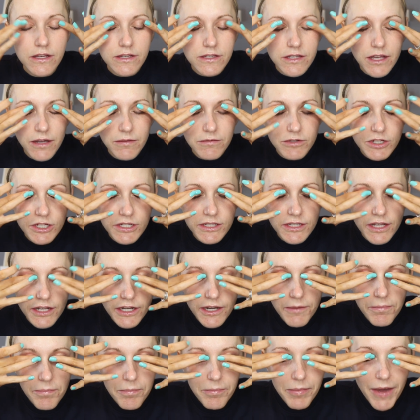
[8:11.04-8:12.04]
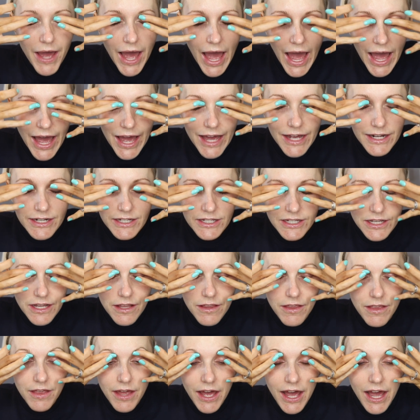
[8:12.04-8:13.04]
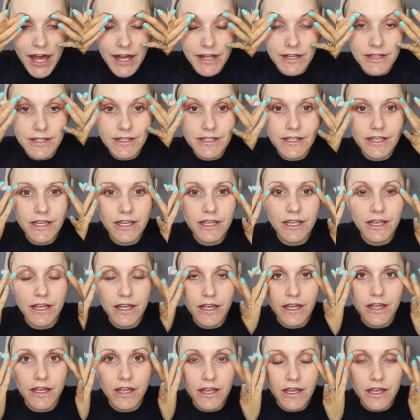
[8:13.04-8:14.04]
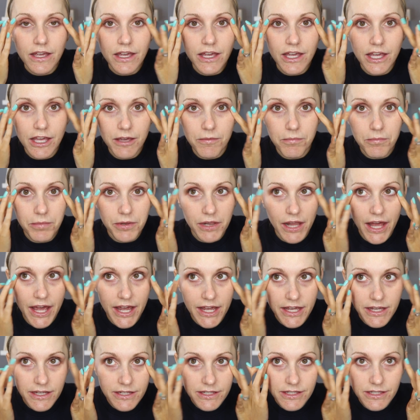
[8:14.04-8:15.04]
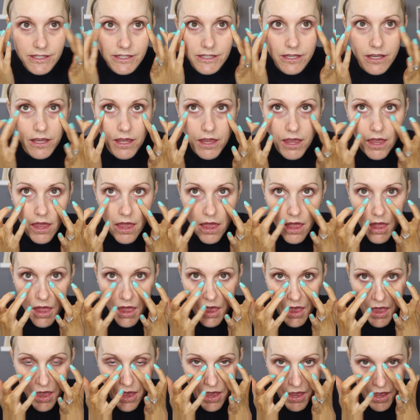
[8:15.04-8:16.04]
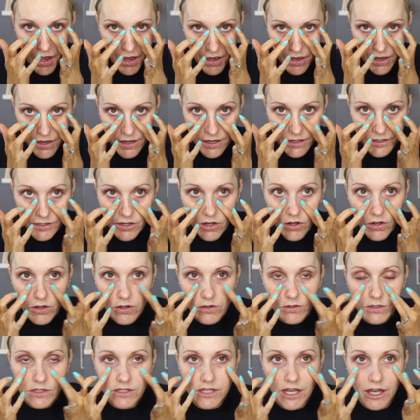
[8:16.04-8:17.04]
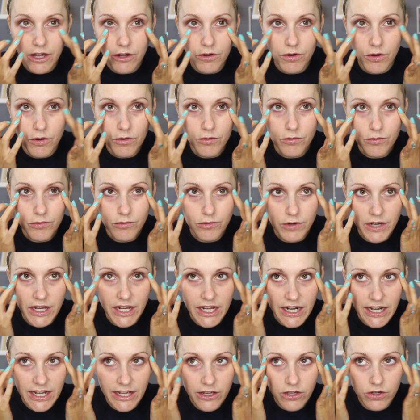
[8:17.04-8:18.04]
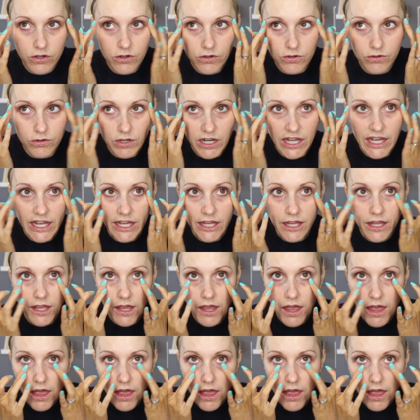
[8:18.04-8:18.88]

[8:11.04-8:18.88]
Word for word: So I'm just gonna pat that in place. It's also really cooling.